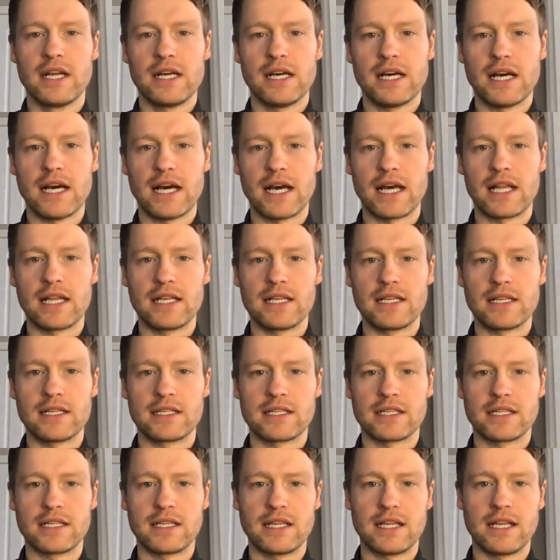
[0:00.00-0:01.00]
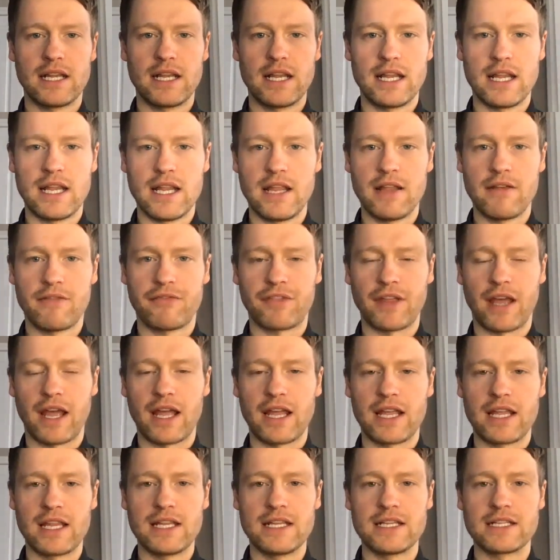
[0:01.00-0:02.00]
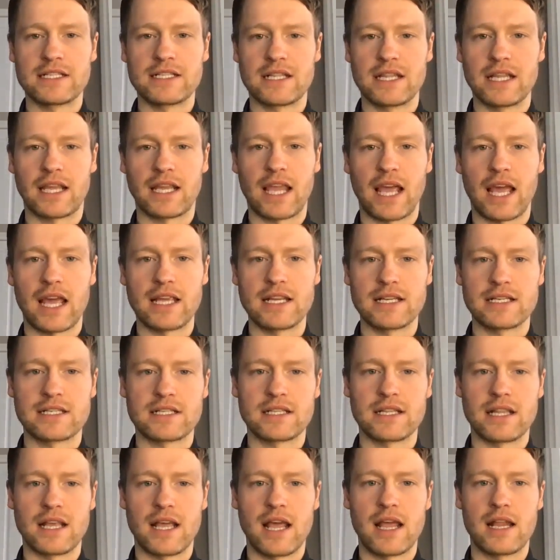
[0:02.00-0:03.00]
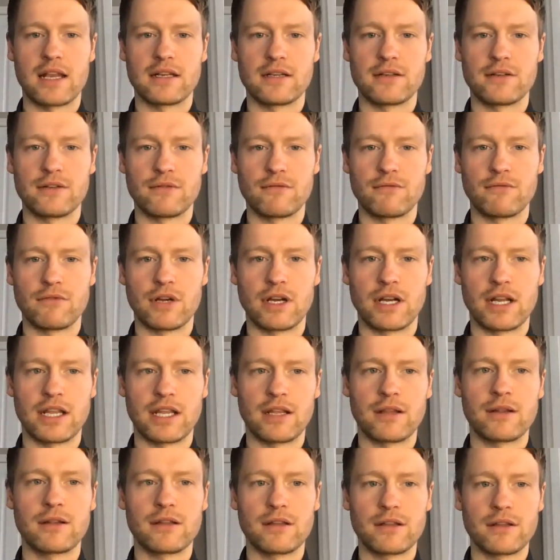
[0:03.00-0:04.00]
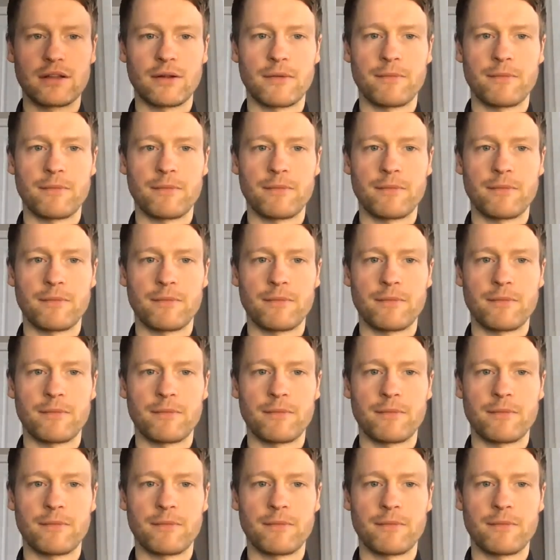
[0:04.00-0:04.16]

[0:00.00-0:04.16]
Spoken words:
And if that is the case, then really